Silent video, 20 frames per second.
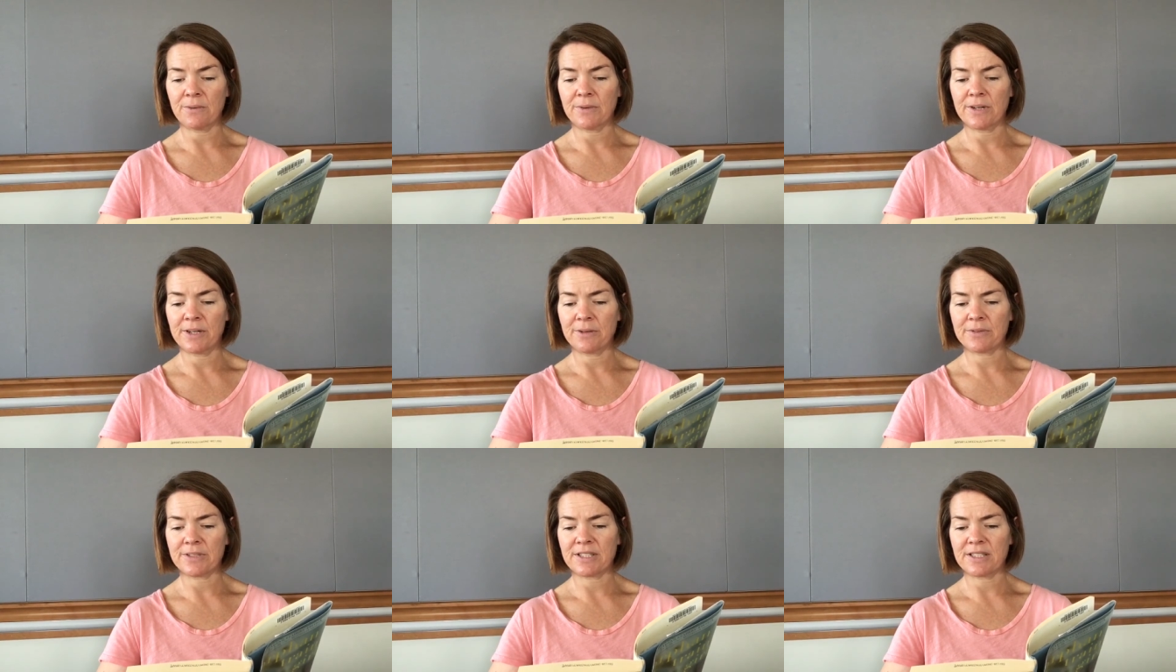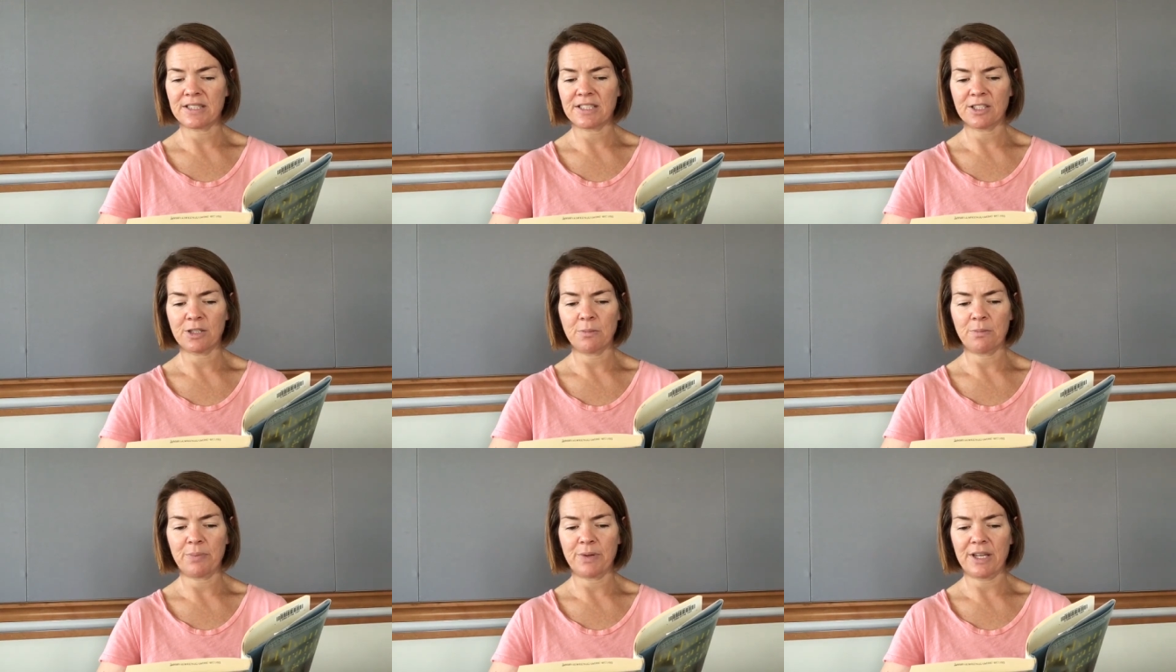when it was
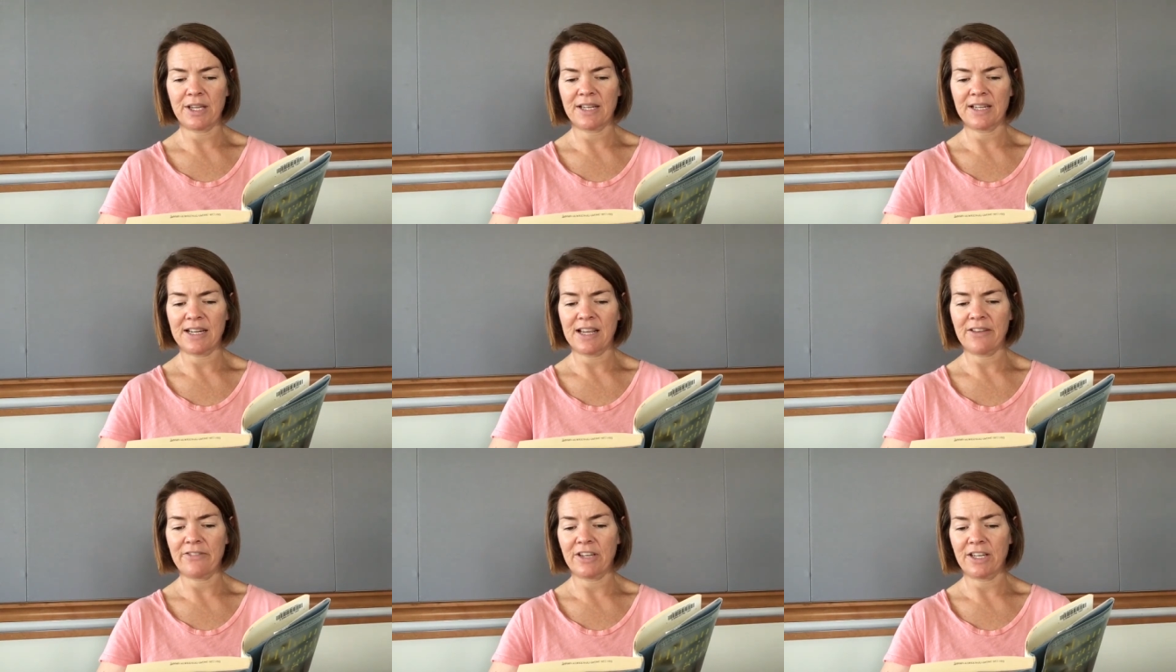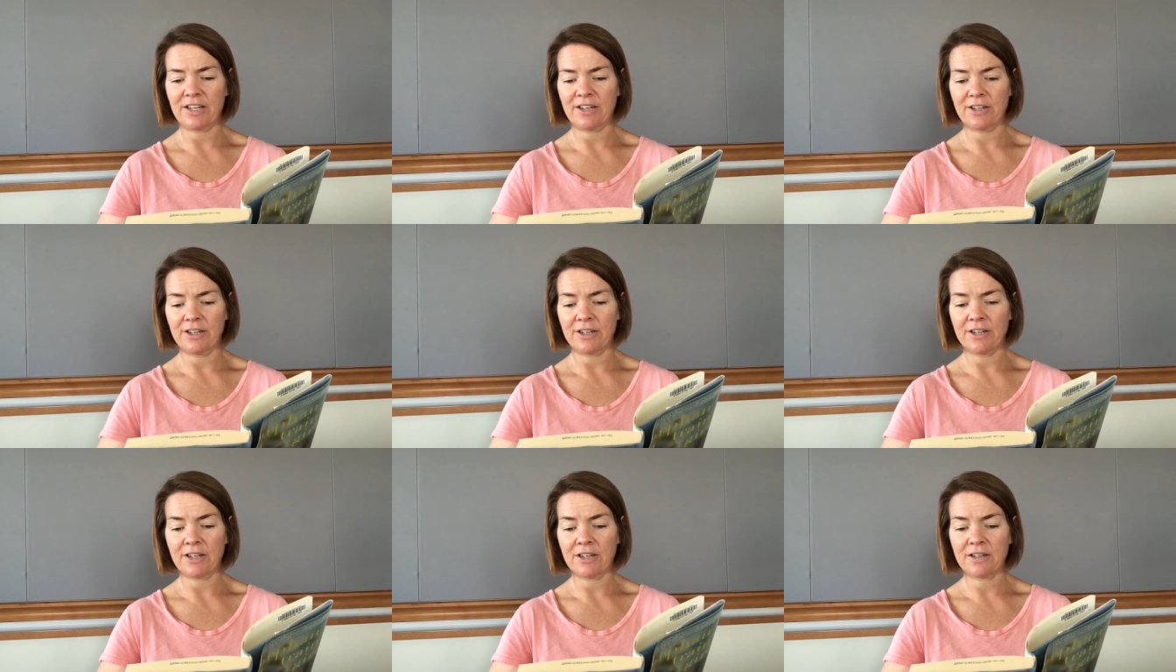still big and heavy to
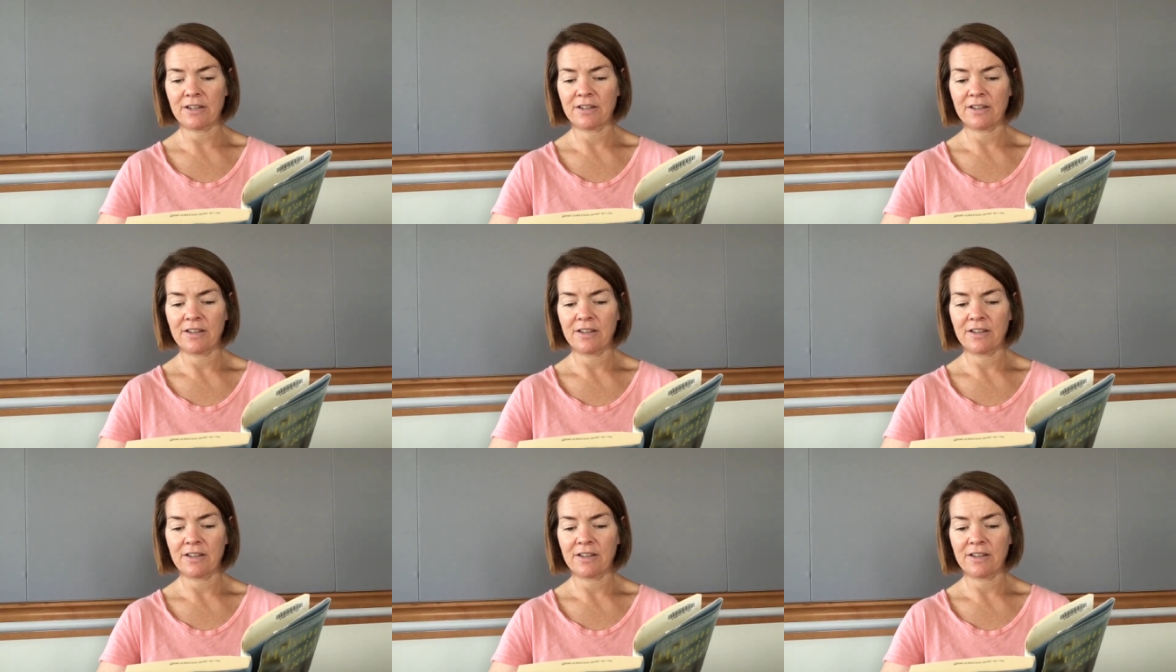her